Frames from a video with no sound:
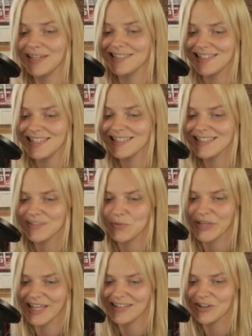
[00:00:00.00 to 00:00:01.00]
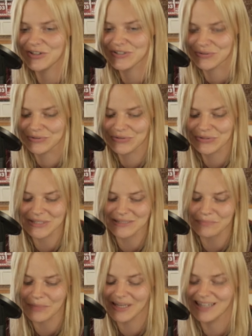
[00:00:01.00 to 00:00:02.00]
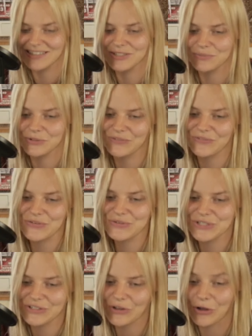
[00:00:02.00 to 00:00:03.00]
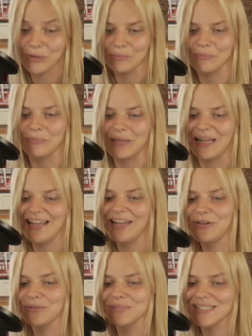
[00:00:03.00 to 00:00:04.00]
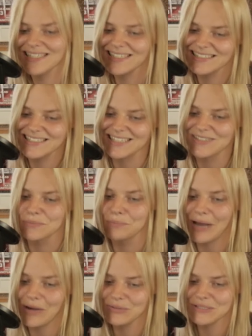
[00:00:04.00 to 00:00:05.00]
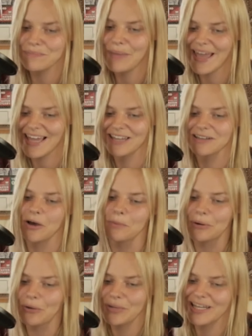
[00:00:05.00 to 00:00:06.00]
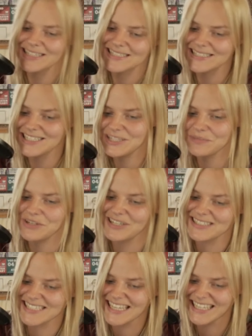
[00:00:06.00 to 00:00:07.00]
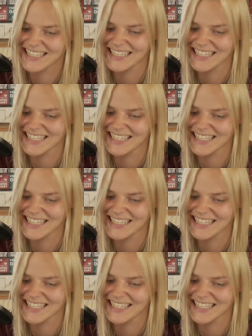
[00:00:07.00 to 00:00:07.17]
exists. We can also use Mega Digimon Fusion on Millennium skill just to bounce back opponents' Digimons.